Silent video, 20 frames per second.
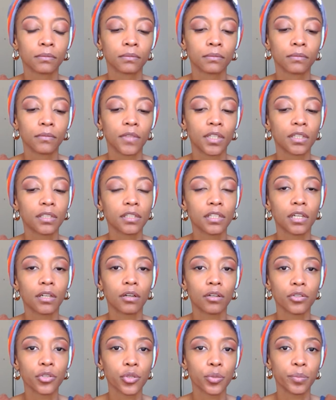This can
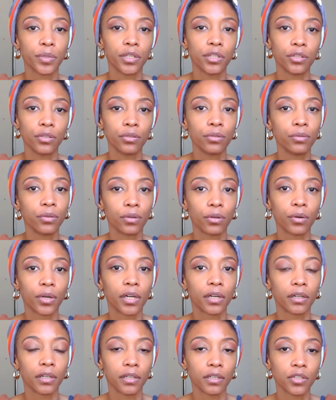also be you,
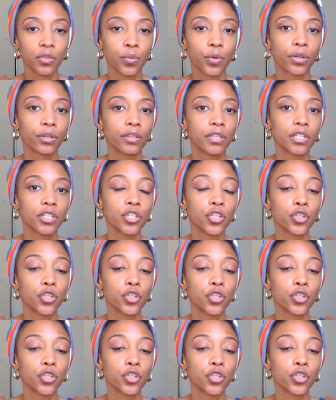Aquarius, where this is